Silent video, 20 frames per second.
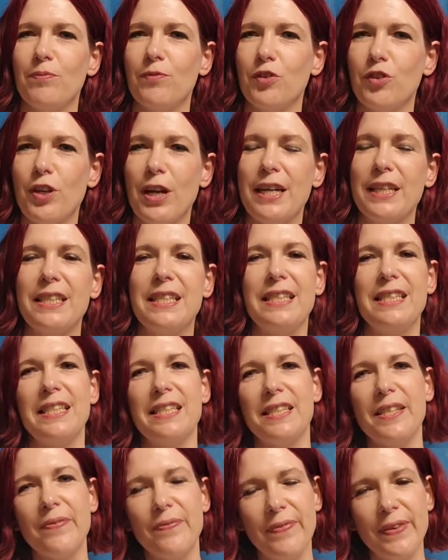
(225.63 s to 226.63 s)
trying to
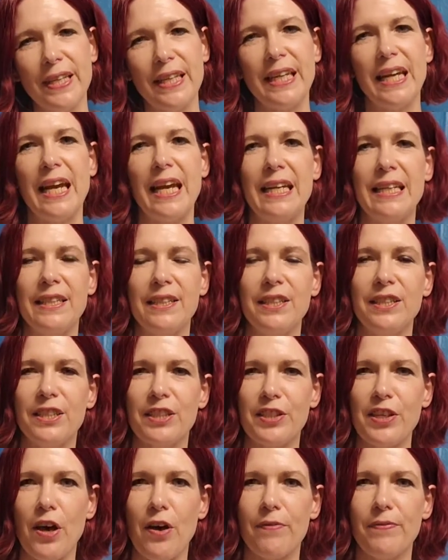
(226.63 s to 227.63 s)
disaffiliate and
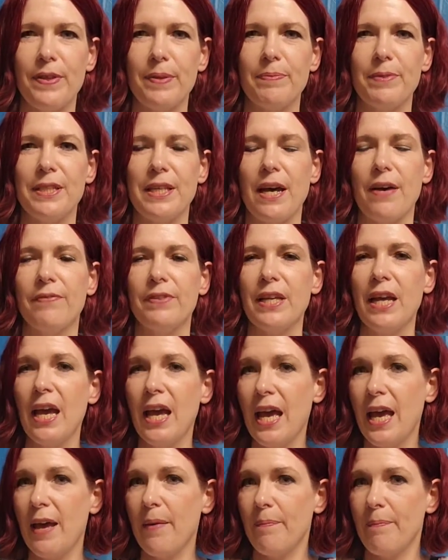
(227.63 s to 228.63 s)
dissolve themselves,
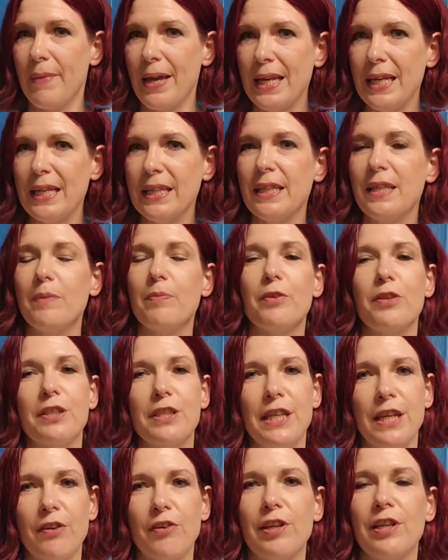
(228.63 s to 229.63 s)
many
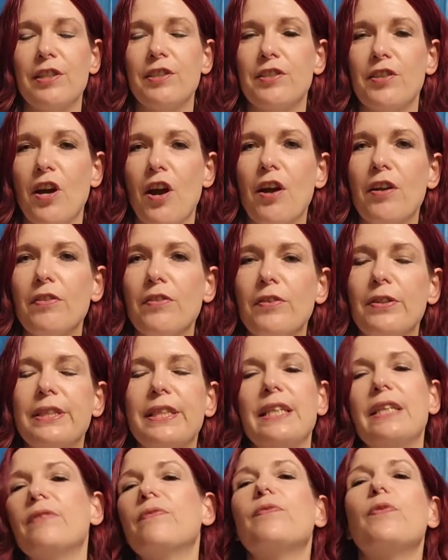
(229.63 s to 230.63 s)
libertarians are
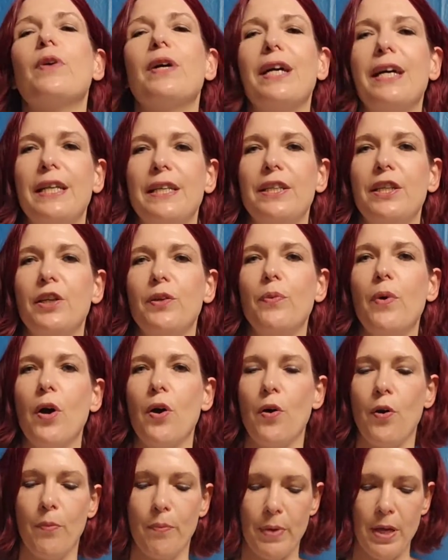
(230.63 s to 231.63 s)
looking for a new
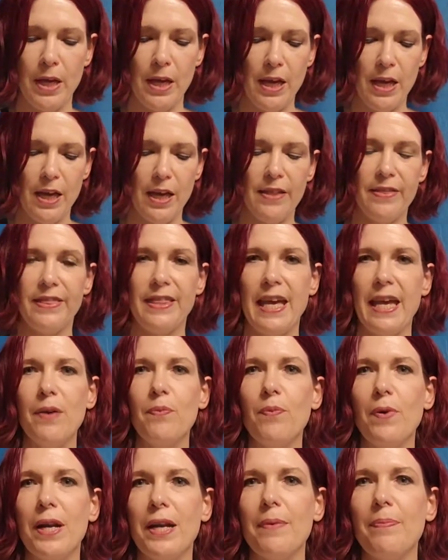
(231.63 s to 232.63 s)
home. They
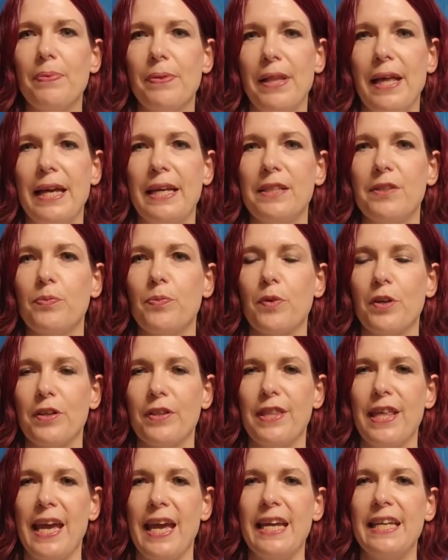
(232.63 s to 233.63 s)
want a place where
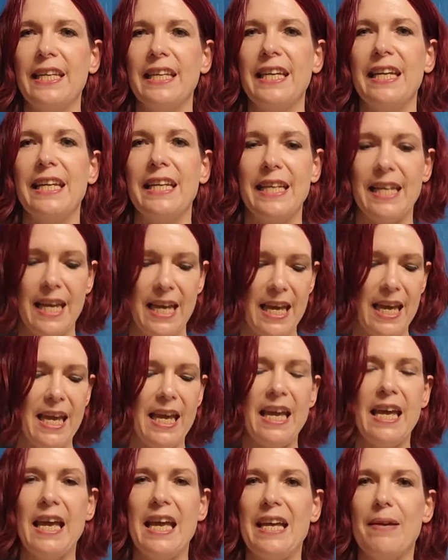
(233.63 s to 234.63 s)
they can
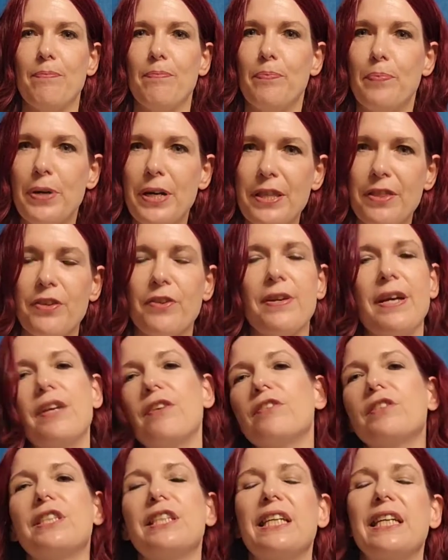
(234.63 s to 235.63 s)
put their
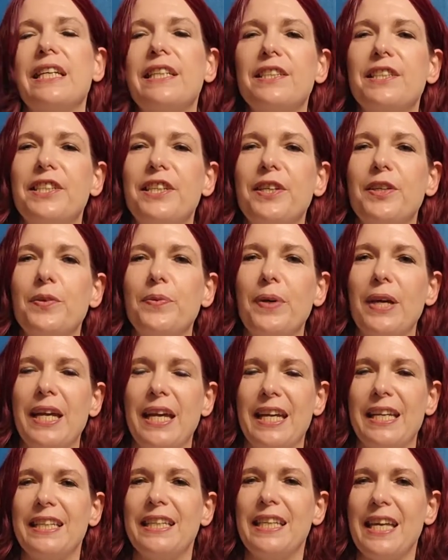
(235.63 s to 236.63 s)
energy into
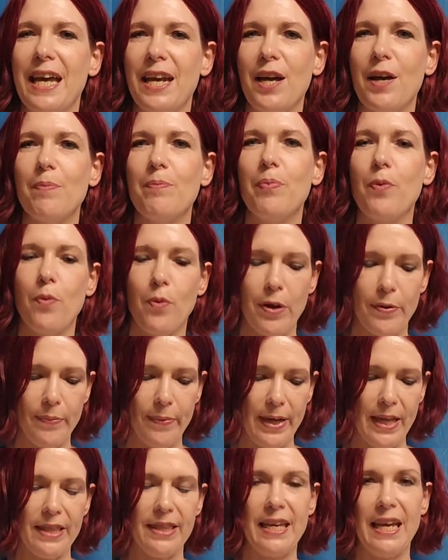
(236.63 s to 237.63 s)
and get on board
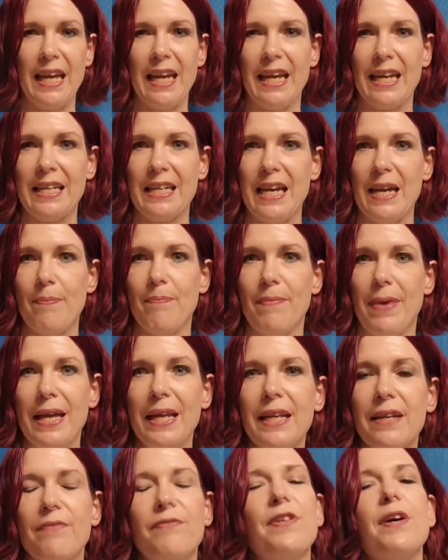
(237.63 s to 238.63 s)
with, and
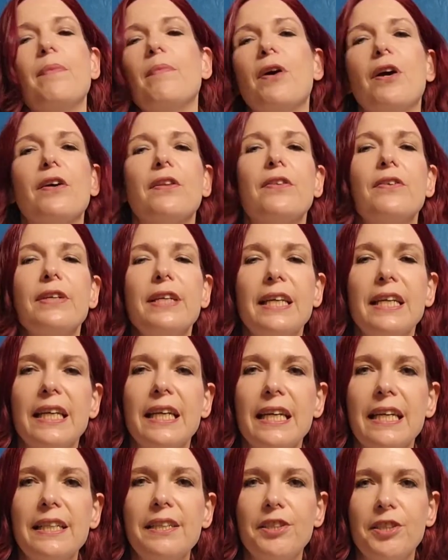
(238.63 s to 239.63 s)
many of them are
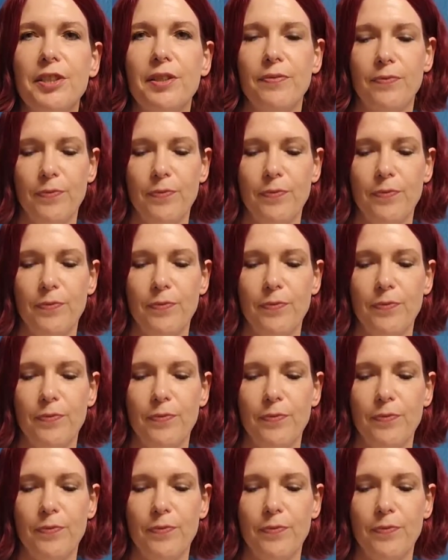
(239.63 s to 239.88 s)
looking into the